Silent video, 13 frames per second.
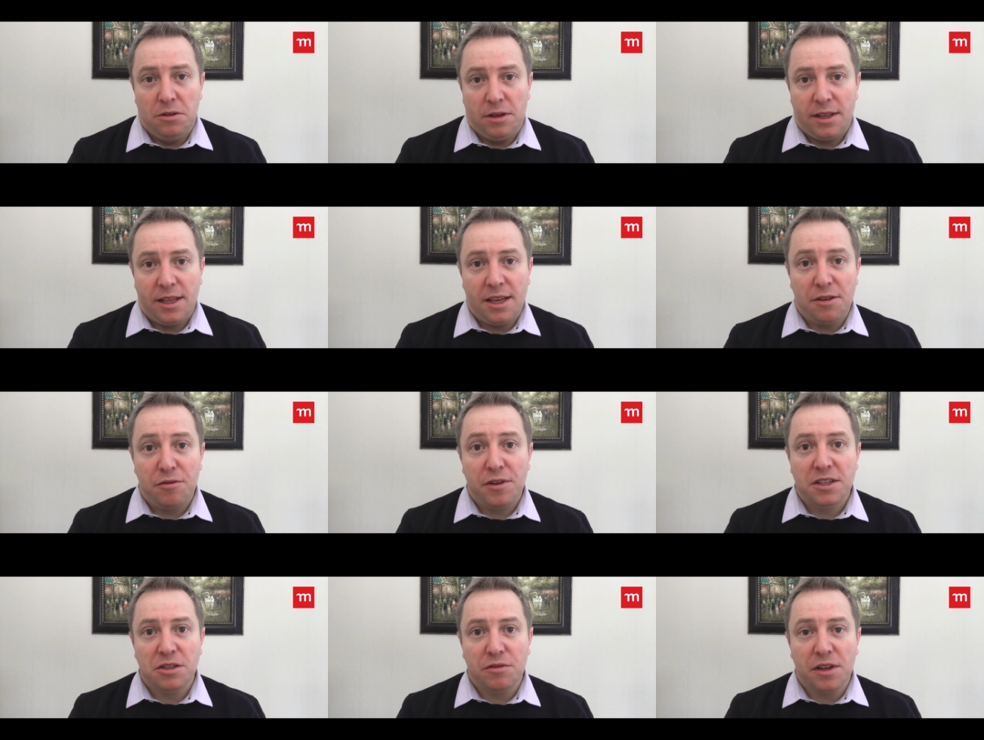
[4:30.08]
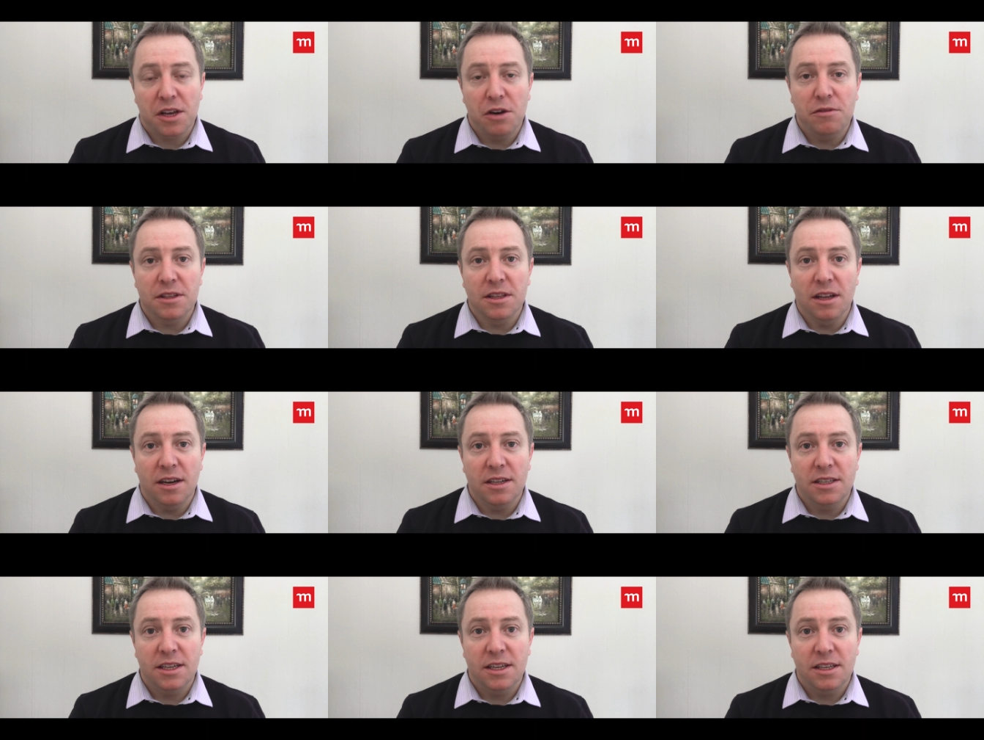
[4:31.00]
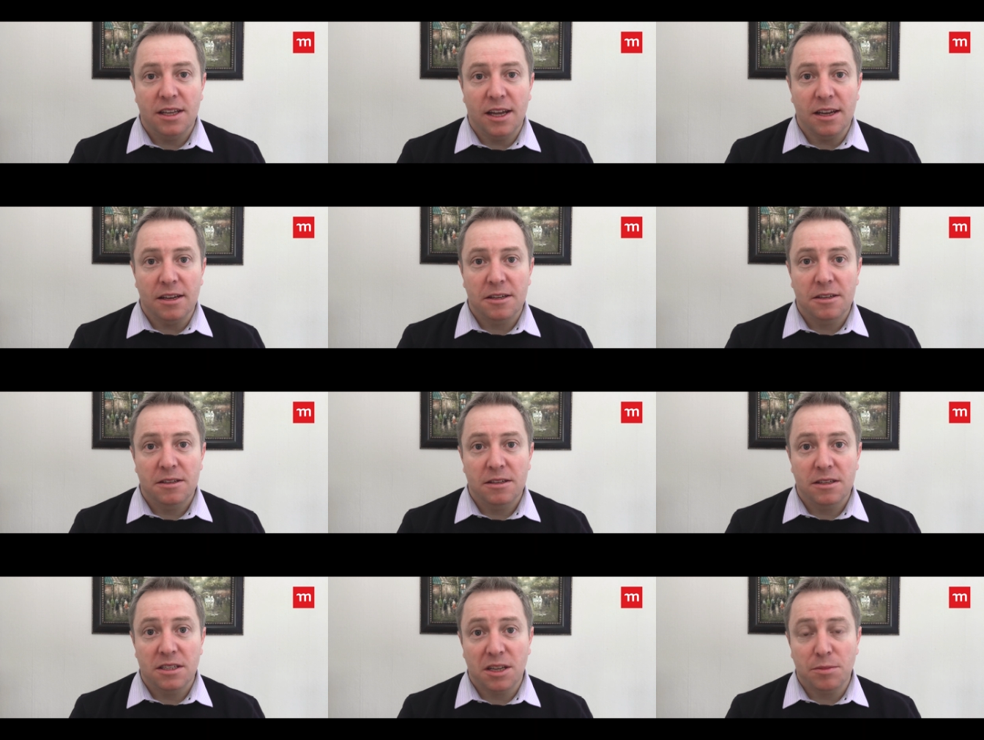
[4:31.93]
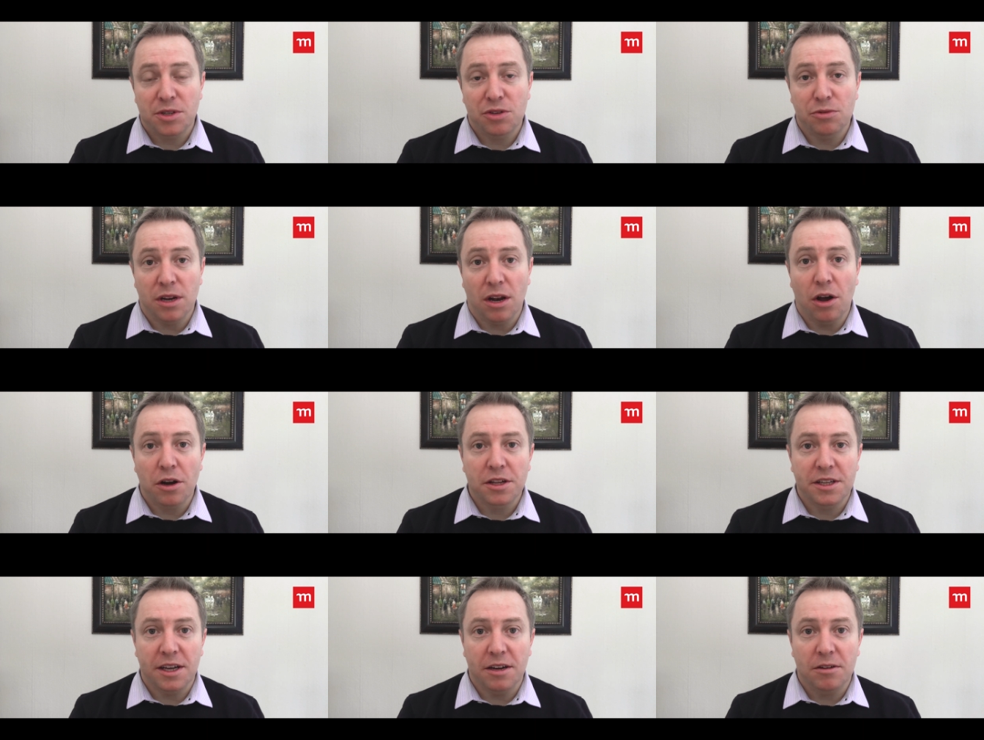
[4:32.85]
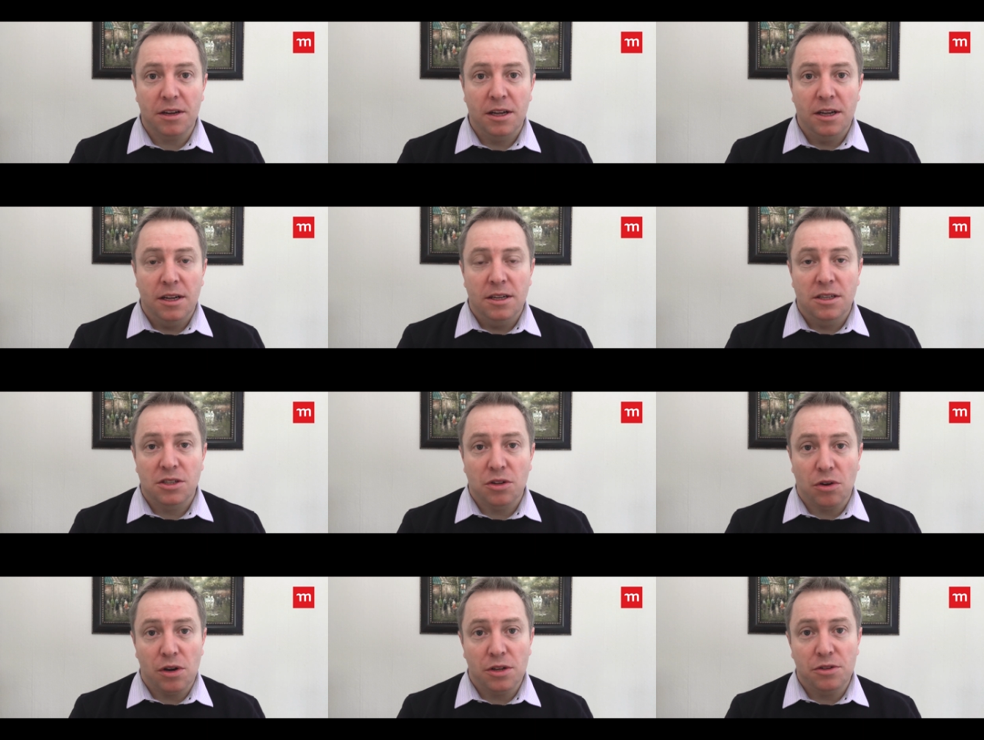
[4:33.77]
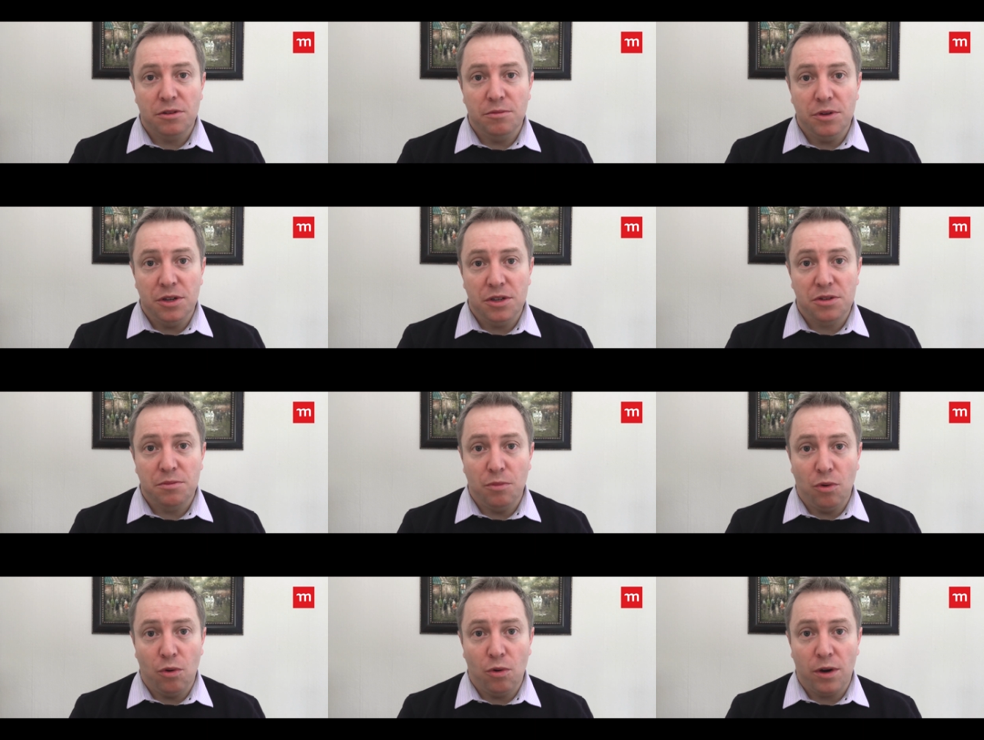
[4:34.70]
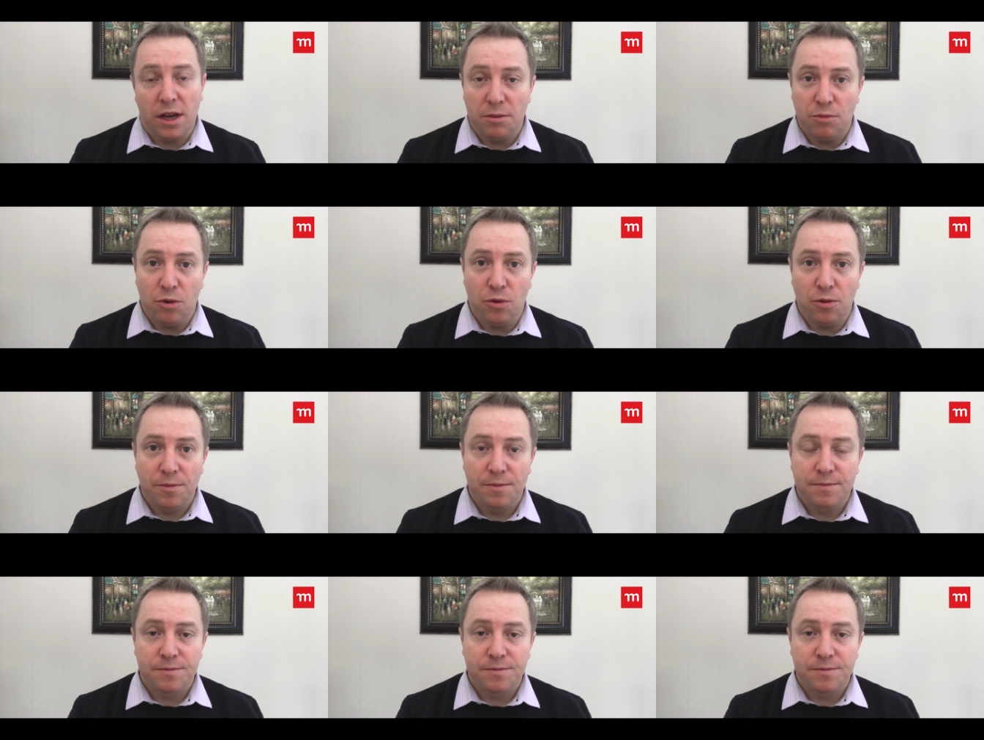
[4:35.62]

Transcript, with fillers: uh, the effects of the COVID 19 and the subsequent lockdown started to emerge more and more.